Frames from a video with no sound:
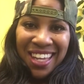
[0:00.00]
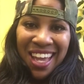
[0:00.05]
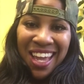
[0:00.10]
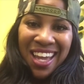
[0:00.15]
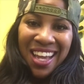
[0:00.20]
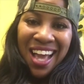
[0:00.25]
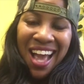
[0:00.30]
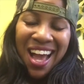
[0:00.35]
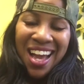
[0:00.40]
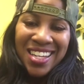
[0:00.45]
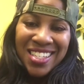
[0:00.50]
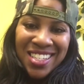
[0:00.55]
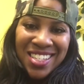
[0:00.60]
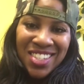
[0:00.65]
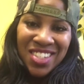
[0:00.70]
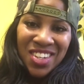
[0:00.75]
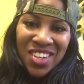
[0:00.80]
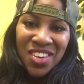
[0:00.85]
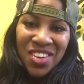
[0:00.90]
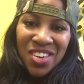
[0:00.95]
Hey guys,
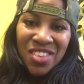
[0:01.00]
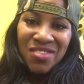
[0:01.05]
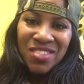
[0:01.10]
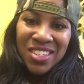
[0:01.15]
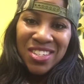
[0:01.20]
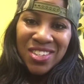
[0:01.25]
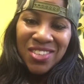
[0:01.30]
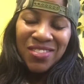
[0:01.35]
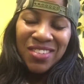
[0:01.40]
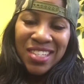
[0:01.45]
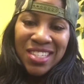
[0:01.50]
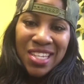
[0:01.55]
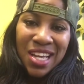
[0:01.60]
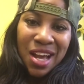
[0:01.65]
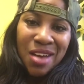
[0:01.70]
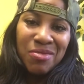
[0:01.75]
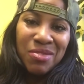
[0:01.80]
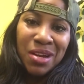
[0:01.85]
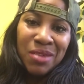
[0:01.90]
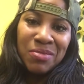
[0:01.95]
it's your girl Miss Over the
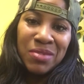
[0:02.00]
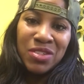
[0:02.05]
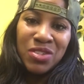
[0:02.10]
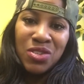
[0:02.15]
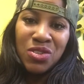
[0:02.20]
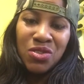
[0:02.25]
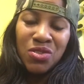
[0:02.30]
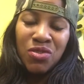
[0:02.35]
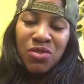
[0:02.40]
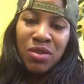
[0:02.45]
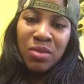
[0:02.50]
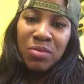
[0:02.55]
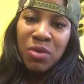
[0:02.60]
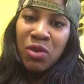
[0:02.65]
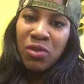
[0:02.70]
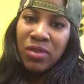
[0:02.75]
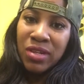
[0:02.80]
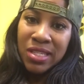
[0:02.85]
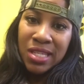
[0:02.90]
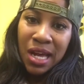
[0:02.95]
Top coming to you from
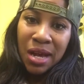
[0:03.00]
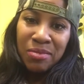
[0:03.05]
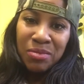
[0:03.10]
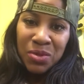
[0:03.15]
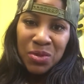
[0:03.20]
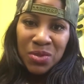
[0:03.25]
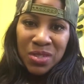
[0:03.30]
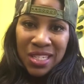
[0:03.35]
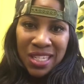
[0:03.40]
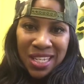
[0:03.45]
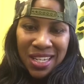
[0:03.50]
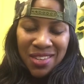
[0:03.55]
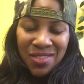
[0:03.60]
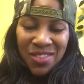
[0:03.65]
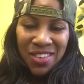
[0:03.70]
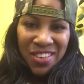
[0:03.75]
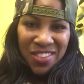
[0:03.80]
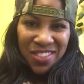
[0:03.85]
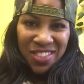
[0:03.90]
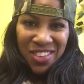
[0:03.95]
Over the Top Boutique
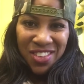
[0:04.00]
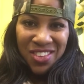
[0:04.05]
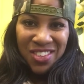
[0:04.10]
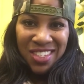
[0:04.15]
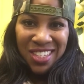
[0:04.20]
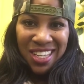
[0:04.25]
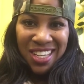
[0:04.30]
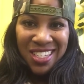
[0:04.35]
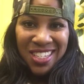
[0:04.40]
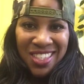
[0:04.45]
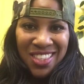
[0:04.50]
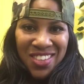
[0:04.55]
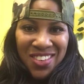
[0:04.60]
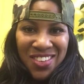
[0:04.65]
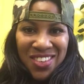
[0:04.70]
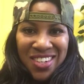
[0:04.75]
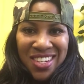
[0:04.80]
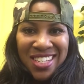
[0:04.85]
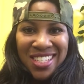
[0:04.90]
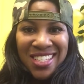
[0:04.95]
with Thursday's
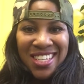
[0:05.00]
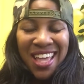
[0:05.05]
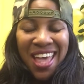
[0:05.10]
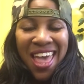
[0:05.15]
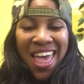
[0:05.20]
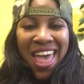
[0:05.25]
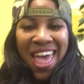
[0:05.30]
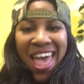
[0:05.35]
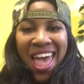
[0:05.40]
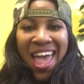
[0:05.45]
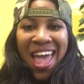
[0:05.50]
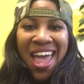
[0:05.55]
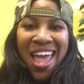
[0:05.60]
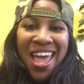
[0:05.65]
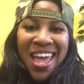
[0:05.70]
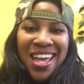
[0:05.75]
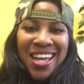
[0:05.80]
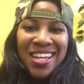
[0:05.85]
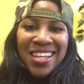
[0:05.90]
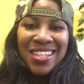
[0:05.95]
Thoughts.
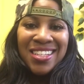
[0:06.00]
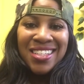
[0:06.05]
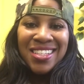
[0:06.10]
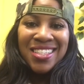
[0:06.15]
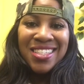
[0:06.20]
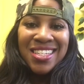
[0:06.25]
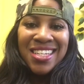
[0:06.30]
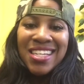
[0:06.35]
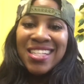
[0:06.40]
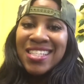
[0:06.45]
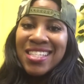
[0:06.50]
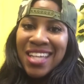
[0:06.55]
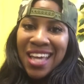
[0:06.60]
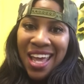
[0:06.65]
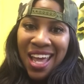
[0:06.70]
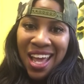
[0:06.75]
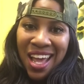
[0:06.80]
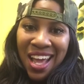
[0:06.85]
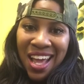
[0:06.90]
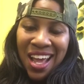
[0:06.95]
And
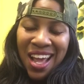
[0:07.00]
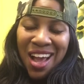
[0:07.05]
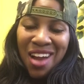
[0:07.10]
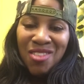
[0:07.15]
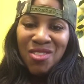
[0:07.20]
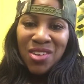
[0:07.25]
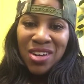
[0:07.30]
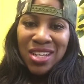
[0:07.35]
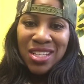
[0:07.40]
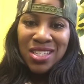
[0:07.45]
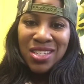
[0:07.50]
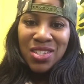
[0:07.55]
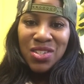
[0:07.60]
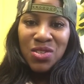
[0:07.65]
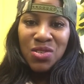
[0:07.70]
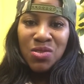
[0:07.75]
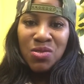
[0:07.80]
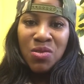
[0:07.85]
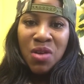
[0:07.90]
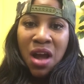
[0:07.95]
today I wanted
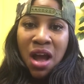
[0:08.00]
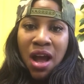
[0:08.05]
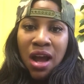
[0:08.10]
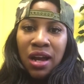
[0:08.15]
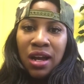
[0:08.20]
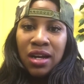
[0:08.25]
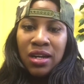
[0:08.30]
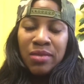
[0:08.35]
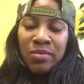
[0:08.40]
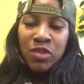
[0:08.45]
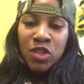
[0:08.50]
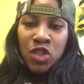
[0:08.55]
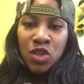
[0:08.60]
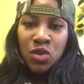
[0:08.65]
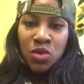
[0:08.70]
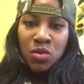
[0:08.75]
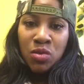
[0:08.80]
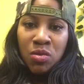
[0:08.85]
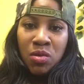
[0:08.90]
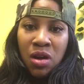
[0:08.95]
to come to
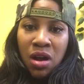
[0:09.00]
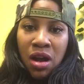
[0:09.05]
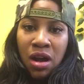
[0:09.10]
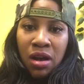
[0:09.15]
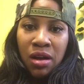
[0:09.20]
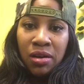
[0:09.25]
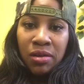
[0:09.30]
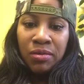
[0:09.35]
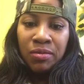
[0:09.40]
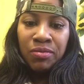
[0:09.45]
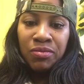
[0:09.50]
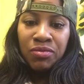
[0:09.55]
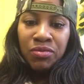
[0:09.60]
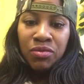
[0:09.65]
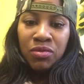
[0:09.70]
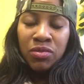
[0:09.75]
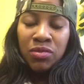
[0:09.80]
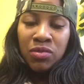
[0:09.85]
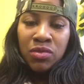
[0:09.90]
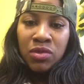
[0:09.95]
you
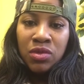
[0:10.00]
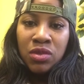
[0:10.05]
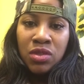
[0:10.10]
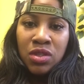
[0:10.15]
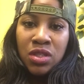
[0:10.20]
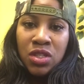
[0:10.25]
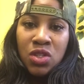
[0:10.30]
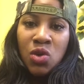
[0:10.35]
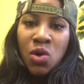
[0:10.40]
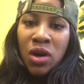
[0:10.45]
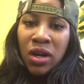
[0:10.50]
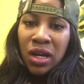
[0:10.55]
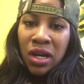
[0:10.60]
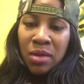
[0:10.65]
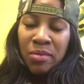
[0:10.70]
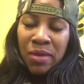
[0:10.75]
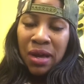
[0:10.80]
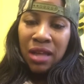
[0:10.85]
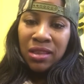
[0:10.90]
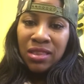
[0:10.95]
talking
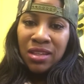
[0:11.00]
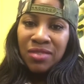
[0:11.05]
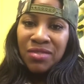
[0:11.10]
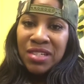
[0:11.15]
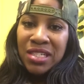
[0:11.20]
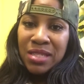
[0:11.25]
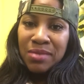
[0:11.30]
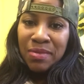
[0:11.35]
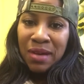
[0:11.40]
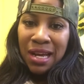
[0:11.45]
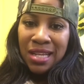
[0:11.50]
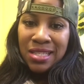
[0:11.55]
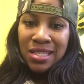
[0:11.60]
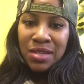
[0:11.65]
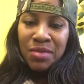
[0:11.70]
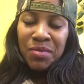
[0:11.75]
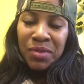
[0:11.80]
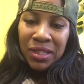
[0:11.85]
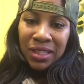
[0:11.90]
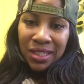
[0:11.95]
about the
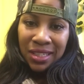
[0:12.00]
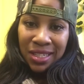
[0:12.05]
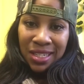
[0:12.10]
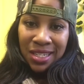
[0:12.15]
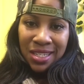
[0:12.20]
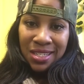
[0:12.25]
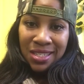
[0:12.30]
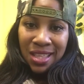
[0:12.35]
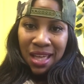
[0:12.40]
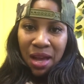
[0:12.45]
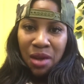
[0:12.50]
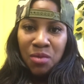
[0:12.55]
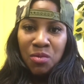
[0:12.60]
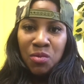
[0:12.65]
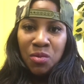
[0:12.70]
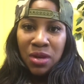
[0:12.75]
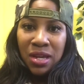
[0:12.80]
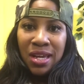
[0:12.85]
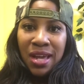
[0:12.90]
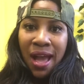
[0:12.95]
responsibilities that
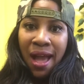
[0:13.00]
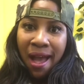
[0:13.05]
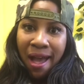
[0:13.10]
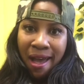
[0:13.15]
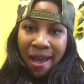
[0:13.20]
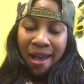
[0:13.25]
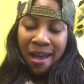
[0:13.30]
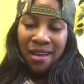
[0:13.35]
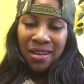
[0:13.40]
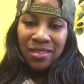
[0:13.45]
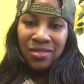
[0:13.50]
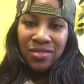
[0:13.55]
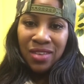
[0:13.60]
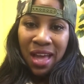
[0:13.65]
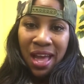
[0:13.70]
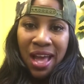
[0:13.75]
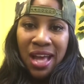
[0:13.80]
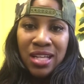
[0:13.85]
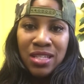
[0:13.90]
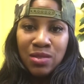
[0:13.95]
we have
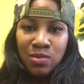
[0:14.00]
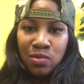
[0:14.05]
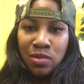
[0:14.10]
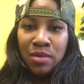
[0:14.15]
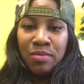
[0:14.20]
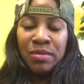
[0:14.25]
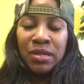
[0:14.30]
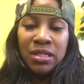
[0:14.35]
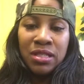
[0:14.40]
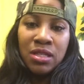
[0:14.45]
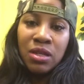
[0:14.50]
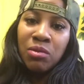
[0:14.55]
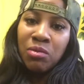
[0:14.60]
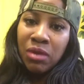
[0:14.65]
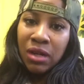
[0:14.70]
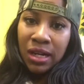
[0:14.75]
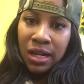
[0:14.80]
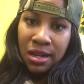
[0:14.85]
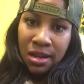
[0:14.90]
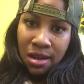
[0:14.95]
as women to
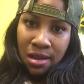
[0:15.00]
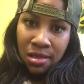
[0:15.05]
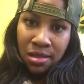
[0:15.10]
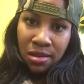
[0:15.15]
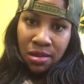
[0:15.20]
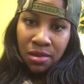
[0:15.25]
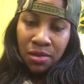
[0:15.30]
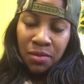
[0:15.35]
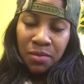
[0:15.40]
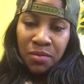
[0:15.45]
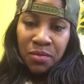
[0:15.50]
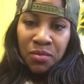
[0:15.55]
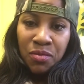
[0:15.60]
one another.